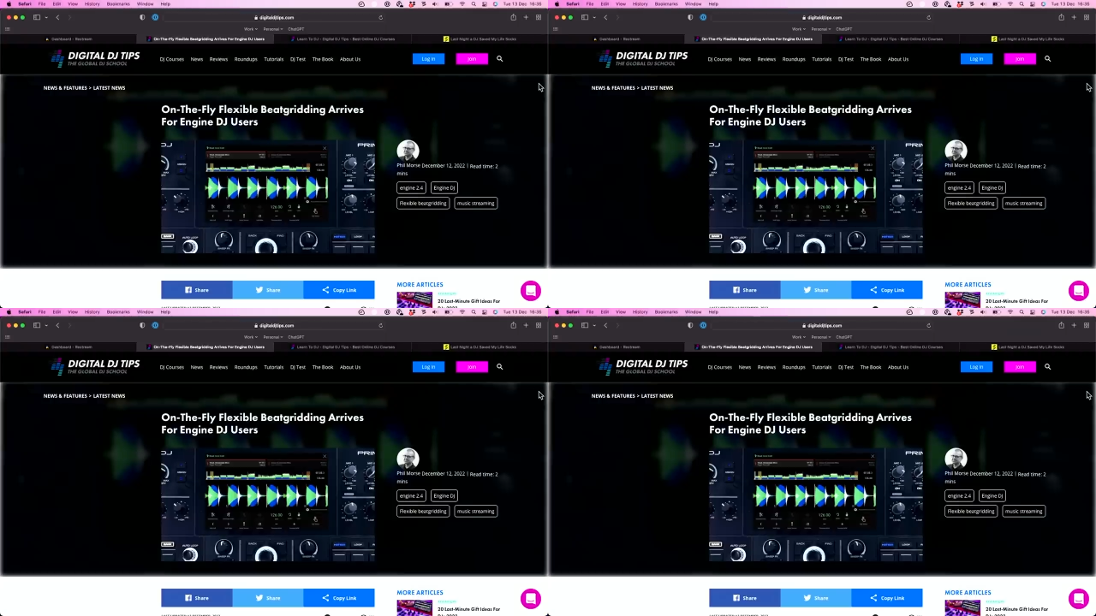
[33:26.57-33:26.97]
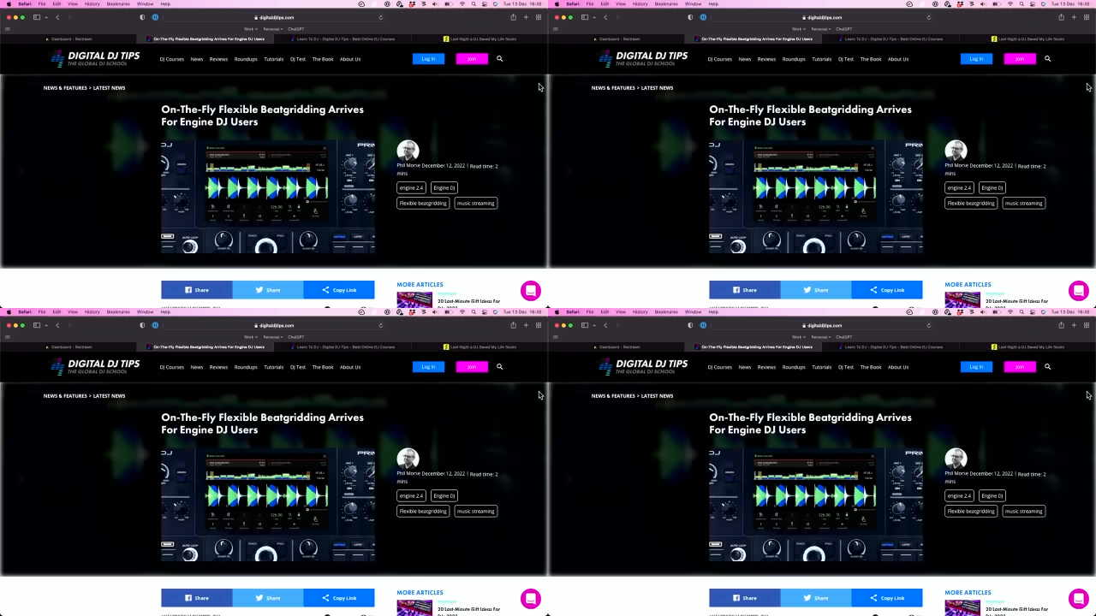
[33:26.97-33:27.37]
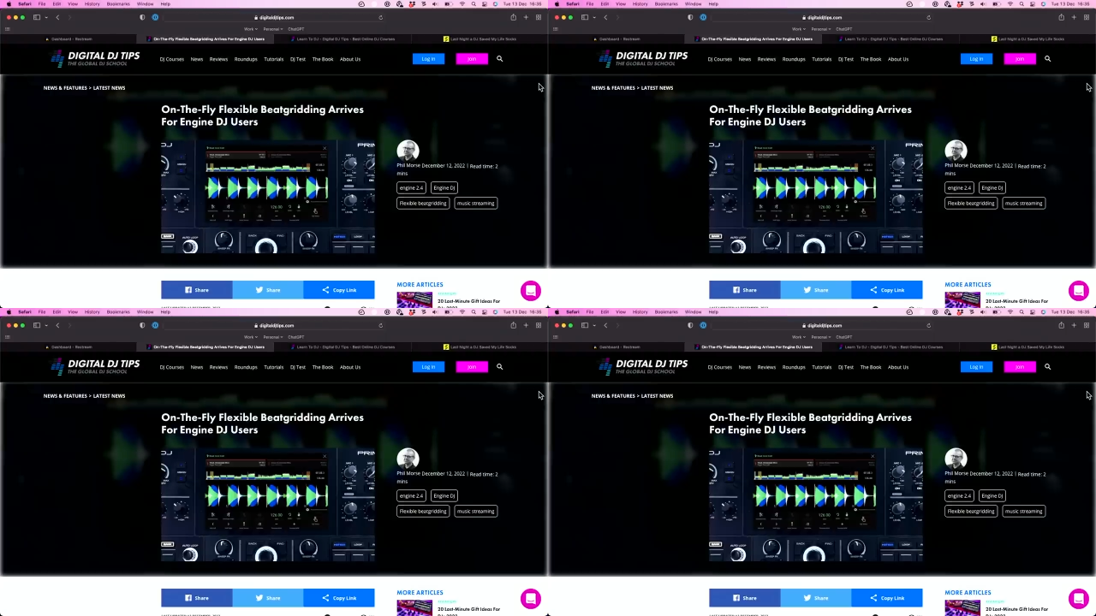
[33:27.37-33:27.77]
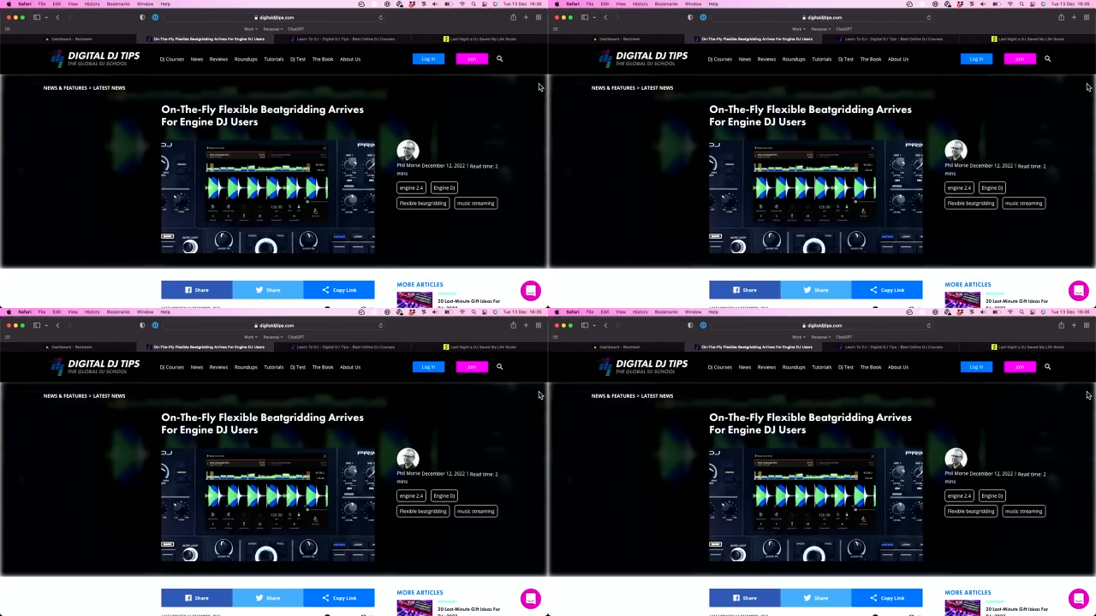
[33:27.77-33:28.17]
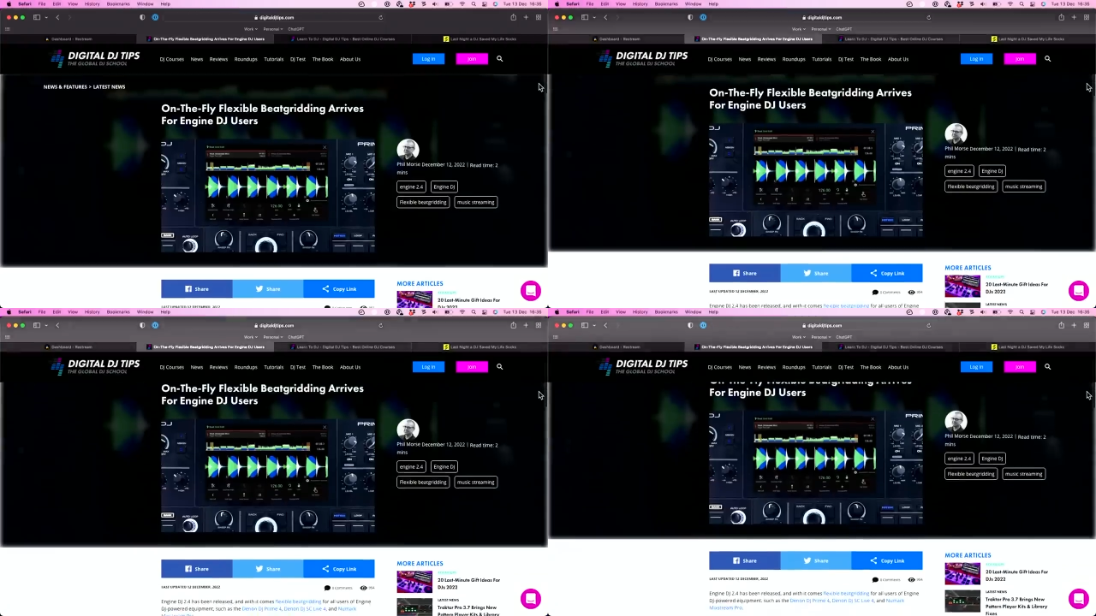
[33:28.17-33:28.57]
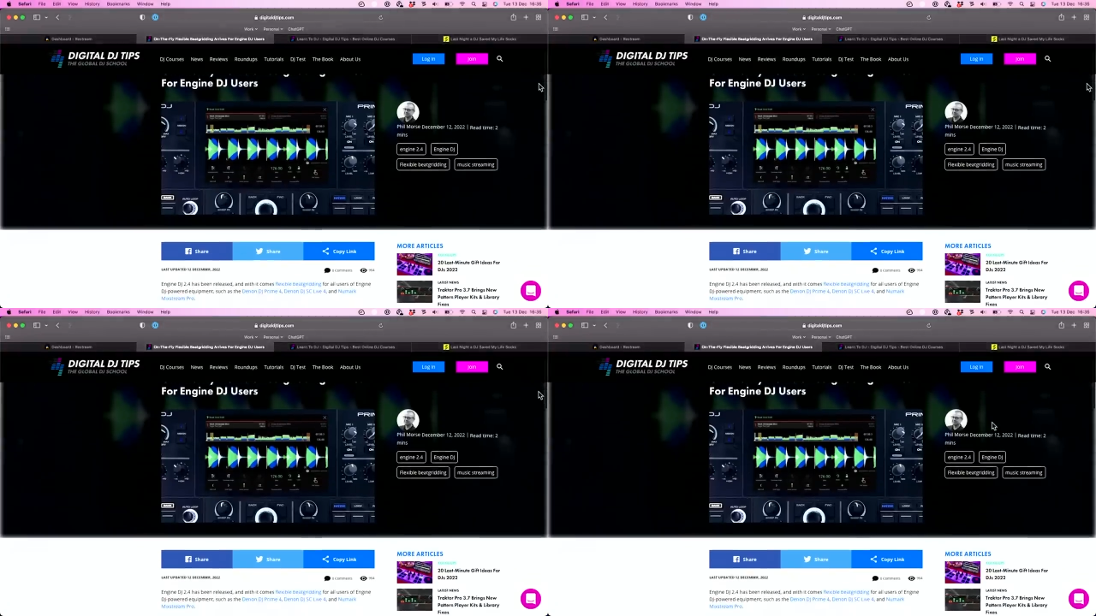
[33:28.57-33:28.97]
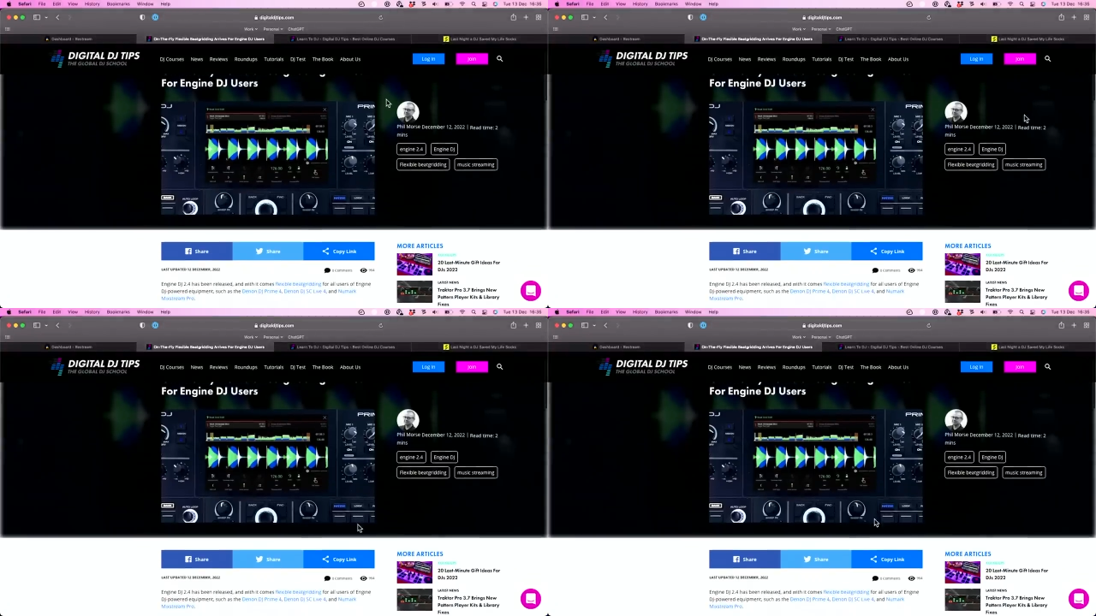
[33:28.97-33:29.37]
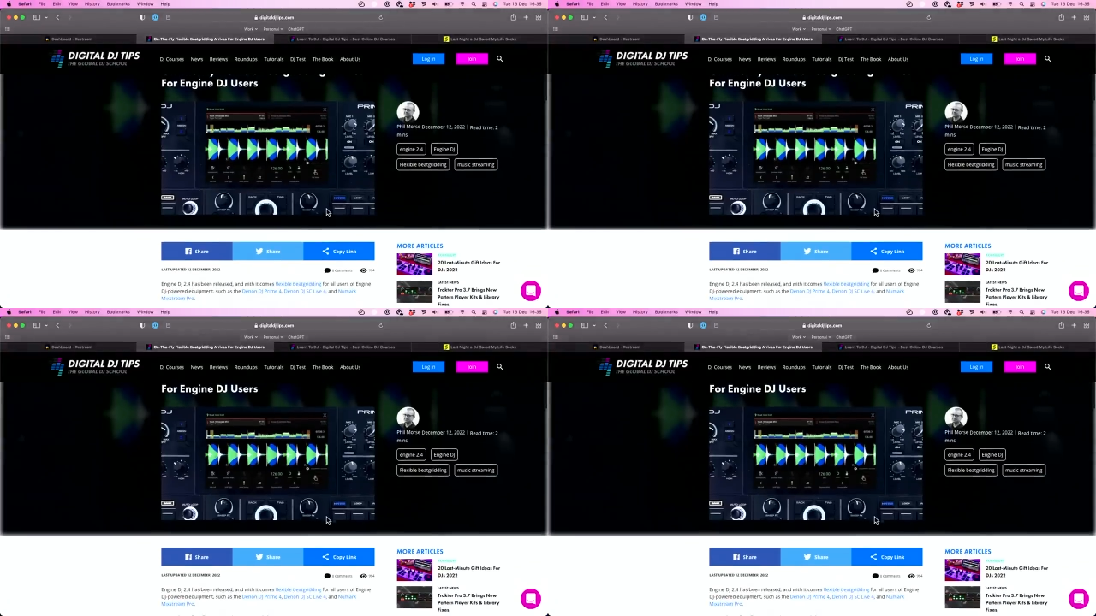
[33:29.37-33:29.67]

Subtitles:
[unreadable: no face in view]